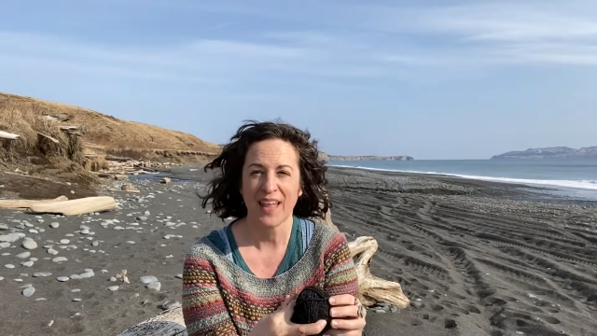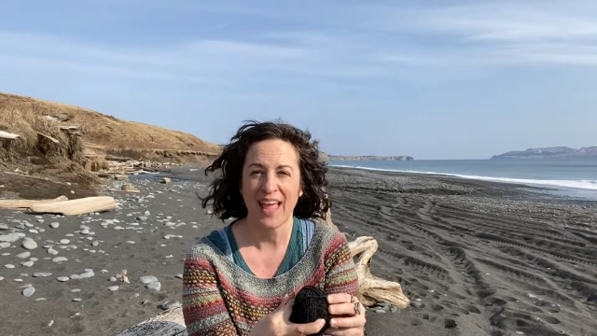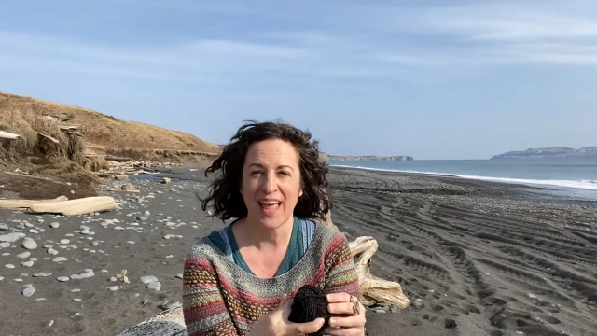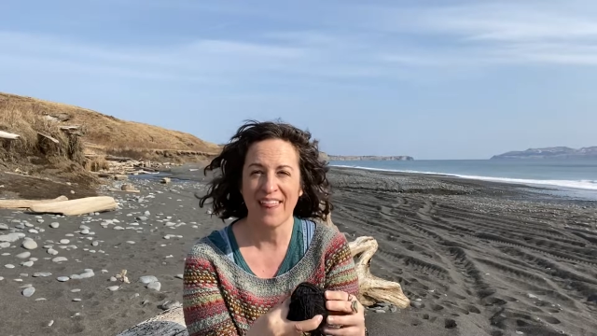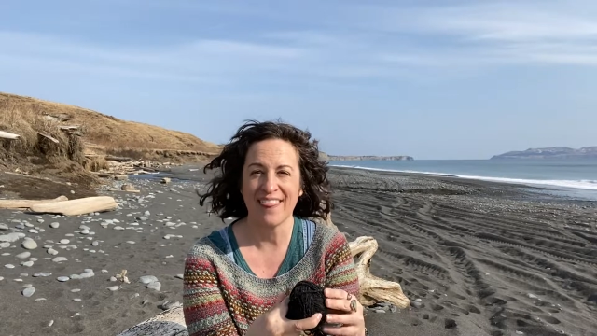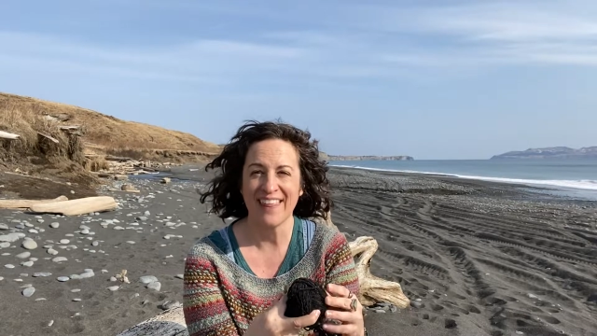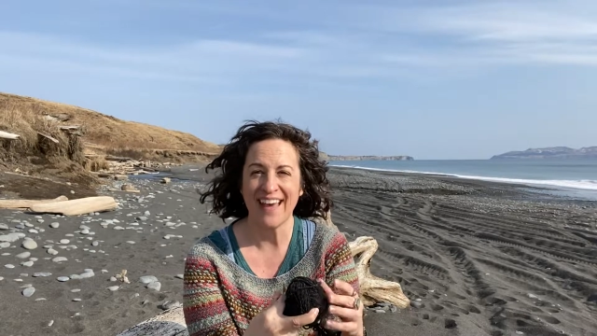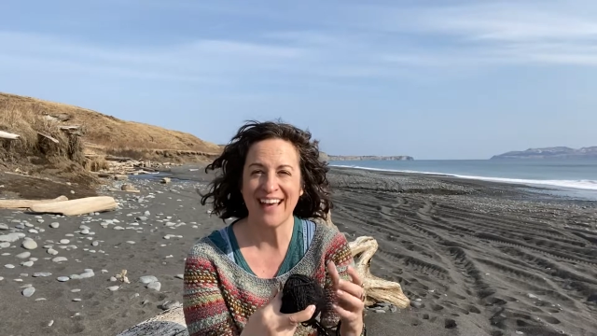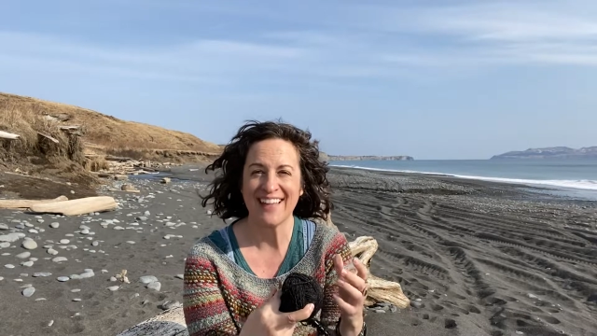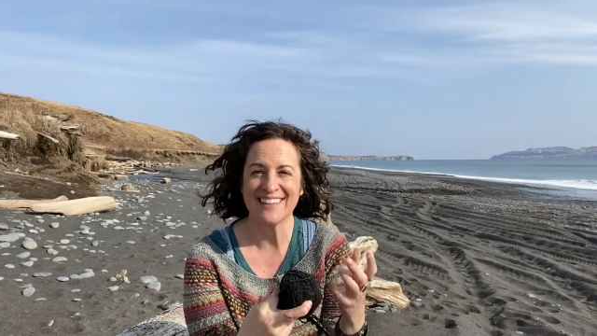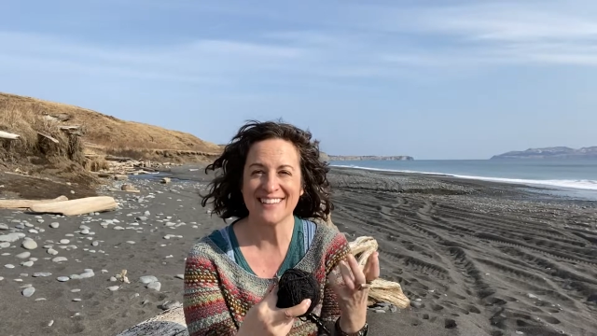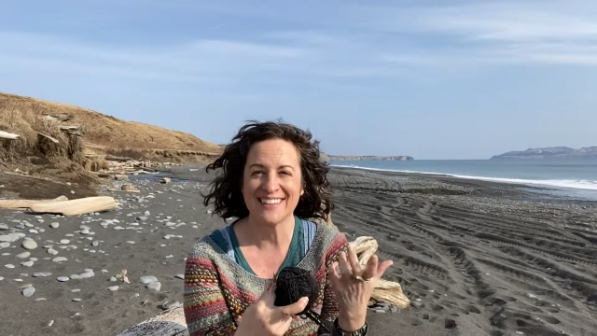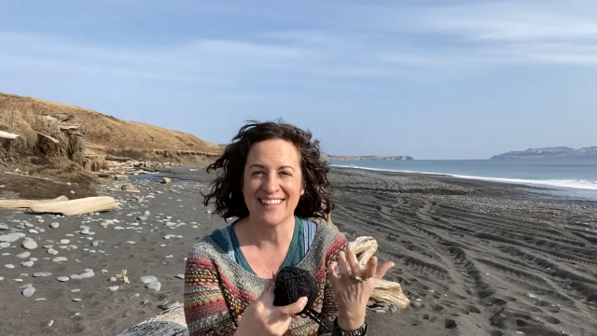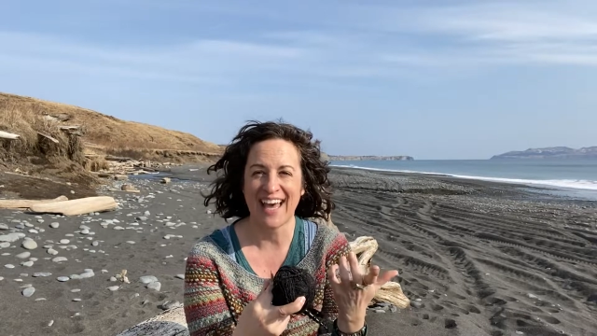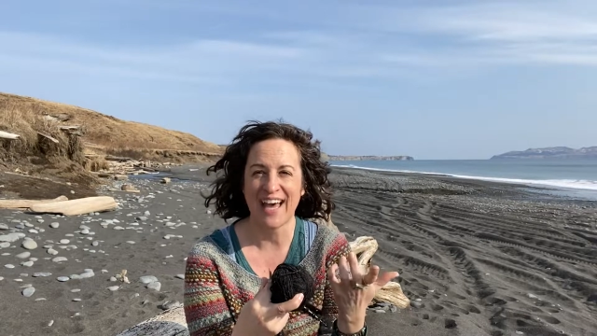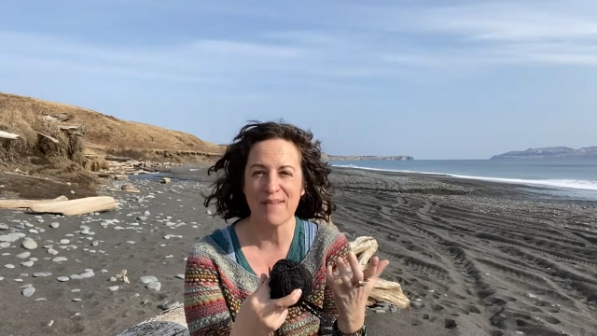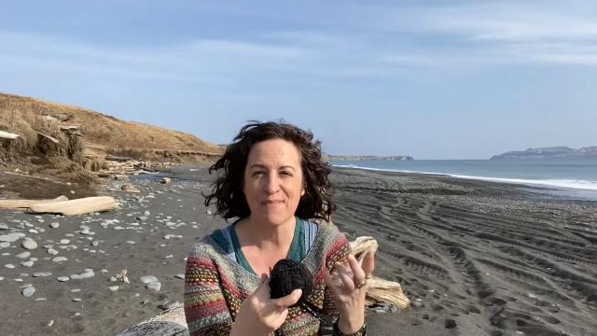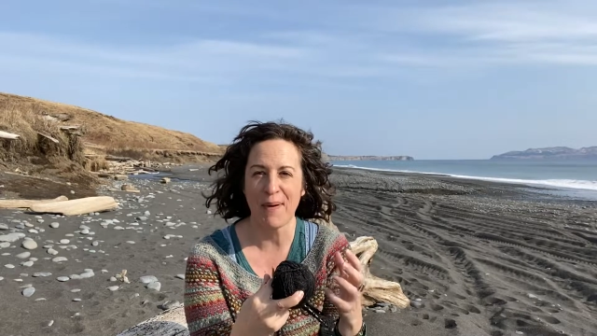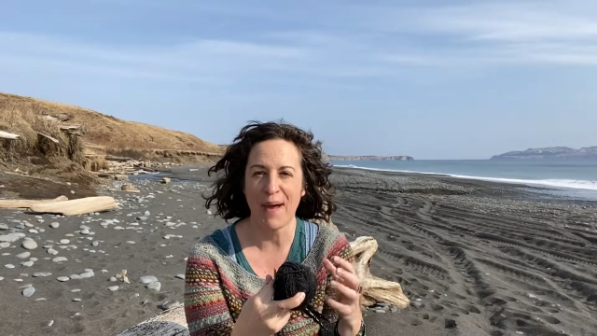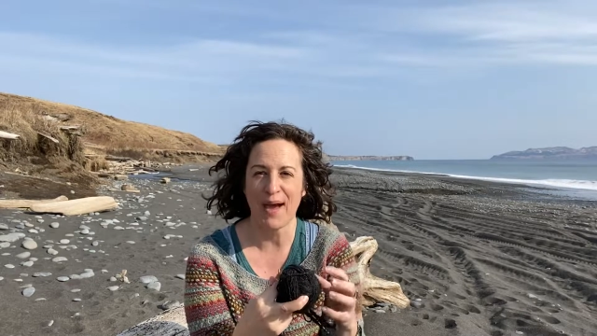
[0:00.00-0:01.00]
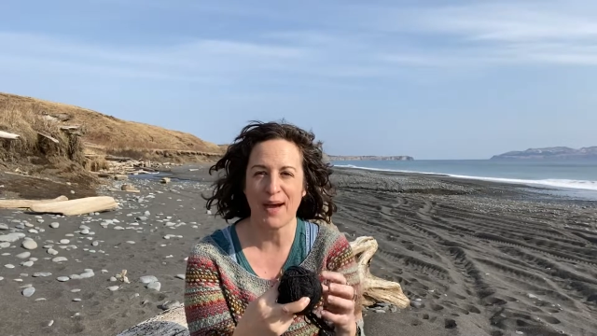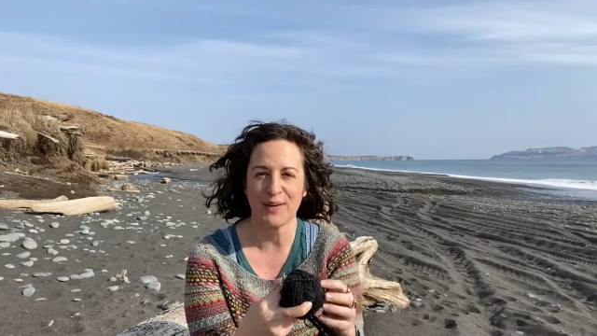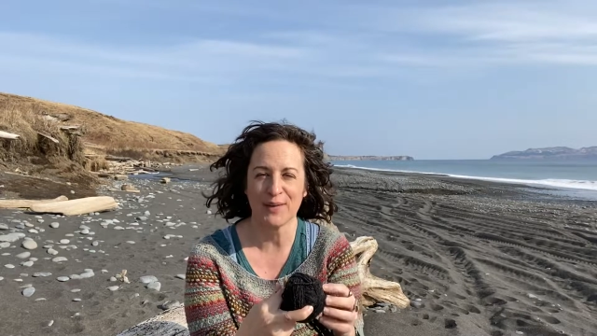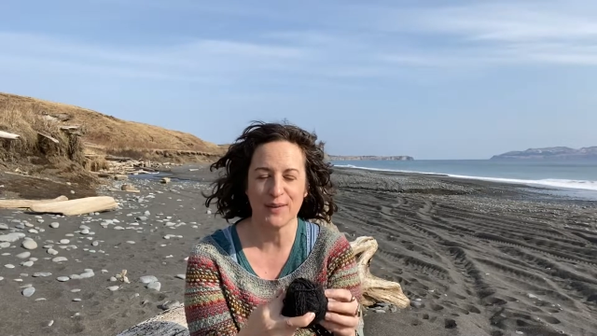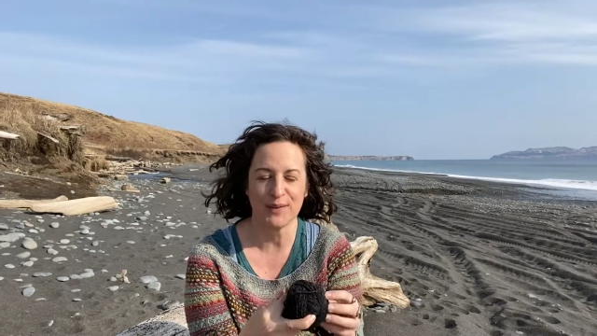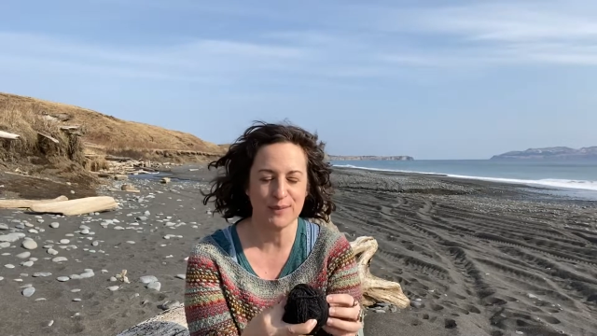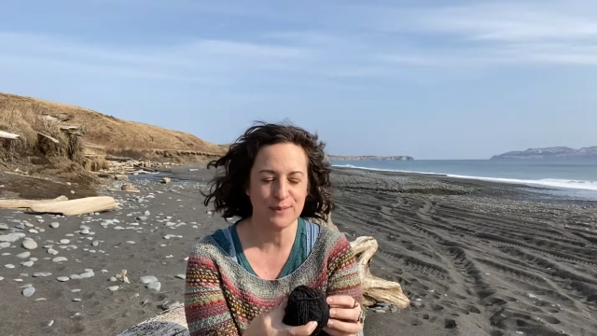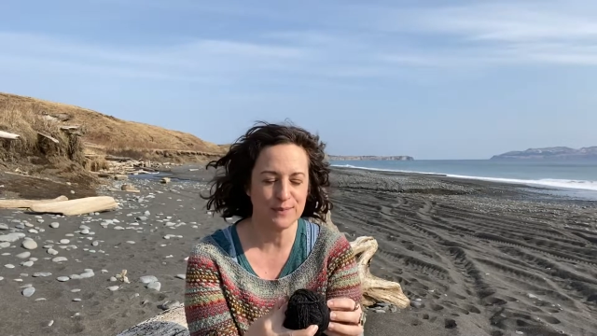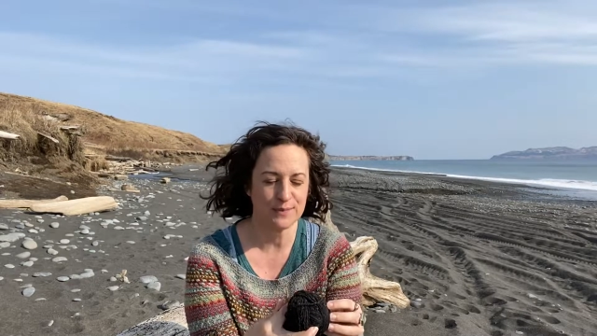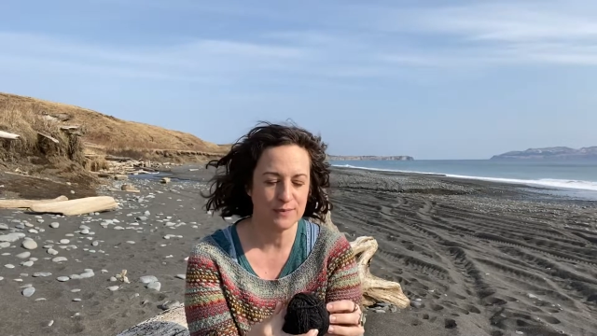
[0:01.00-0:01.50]
and that's that
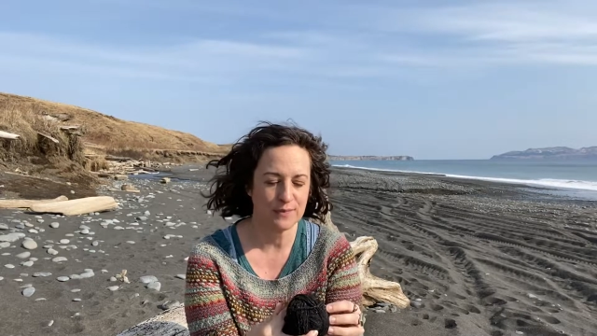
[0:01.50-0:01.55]
pattern.